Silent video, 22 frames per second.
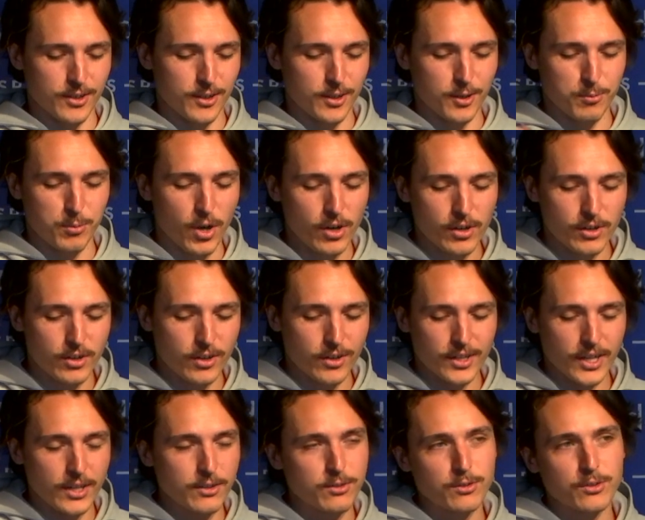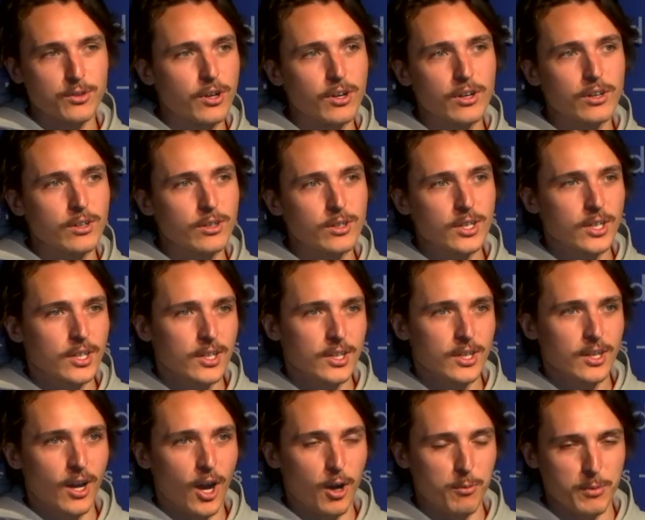Polygon doesn't know
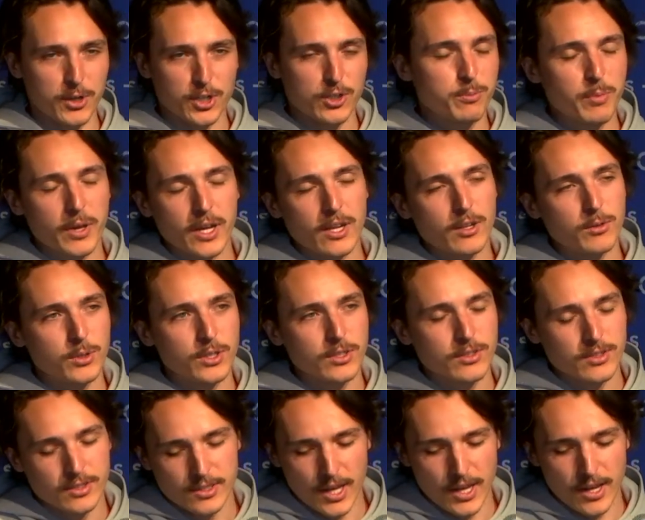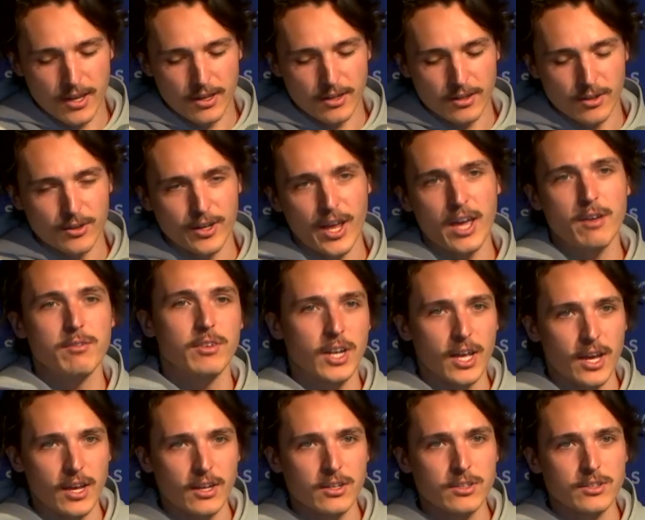how much Spell was staked on
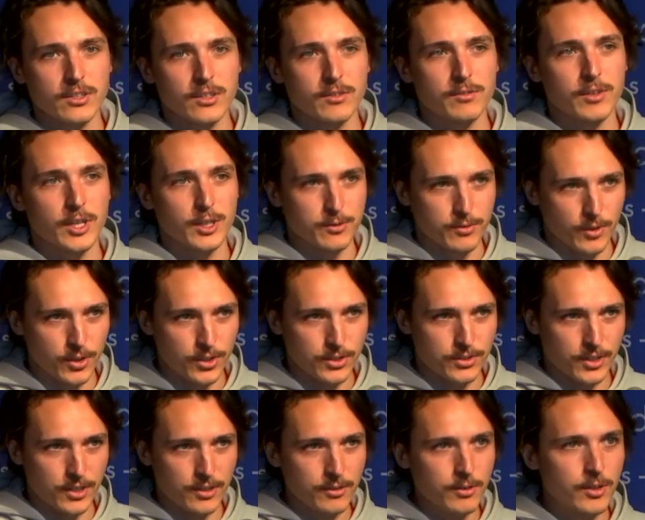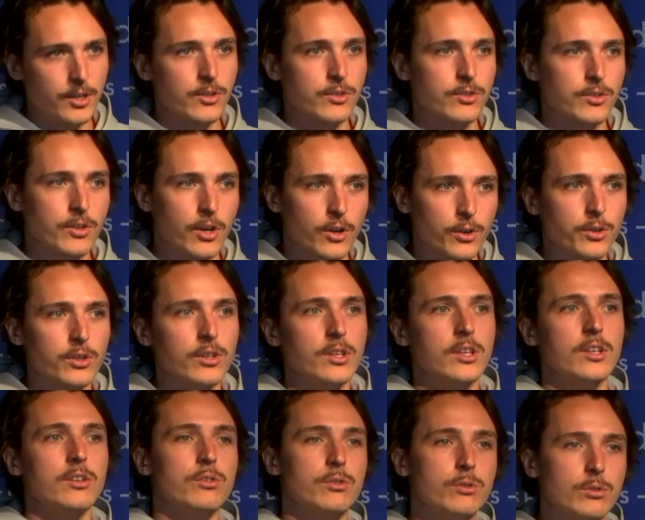Avalanche and vice versa, and so you
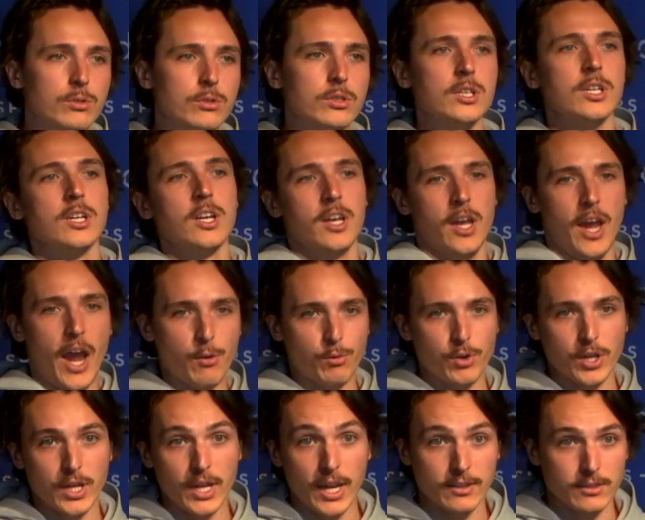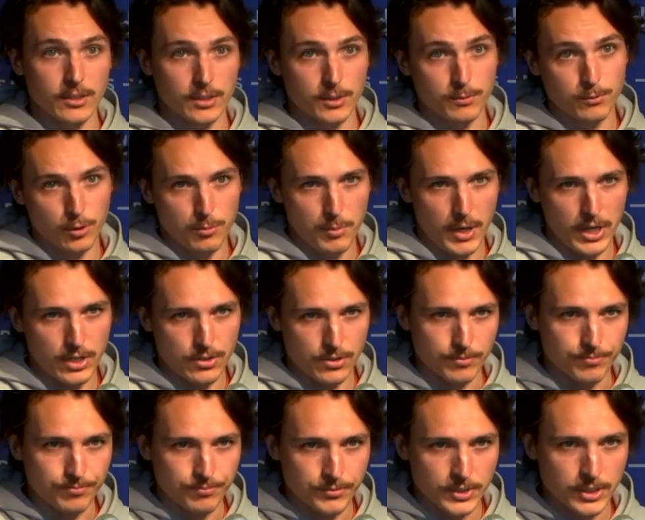need to aggregate that
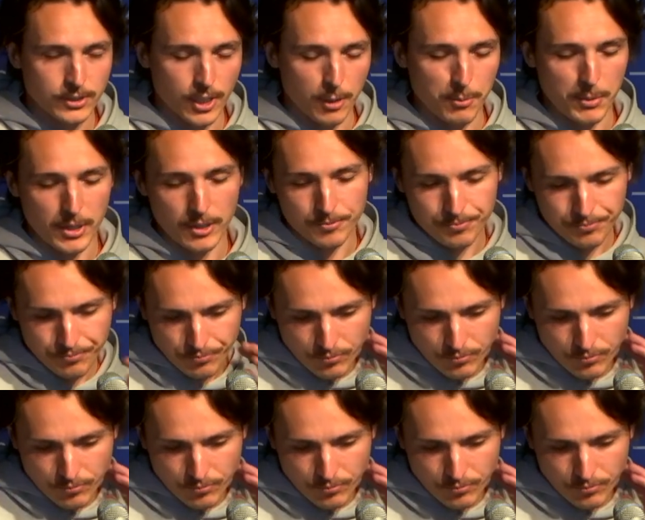information somehow.